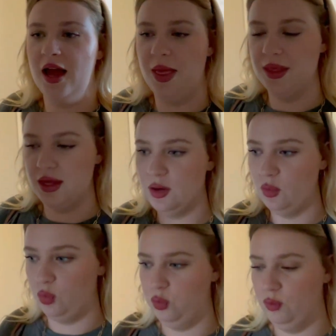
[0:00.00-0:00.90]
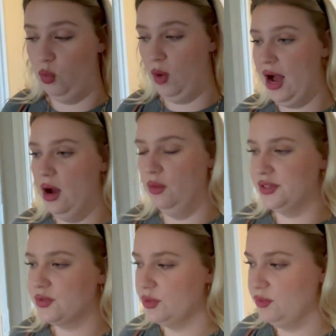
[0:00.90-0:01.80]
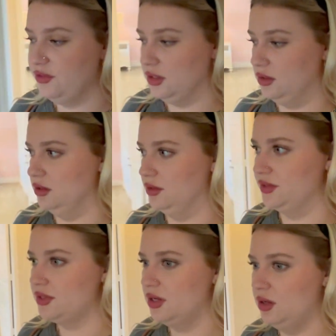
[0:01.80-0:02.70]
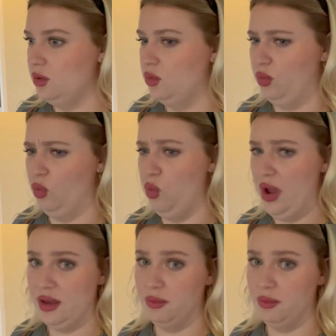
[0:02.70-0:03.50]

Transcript: And then, wow, this room feels way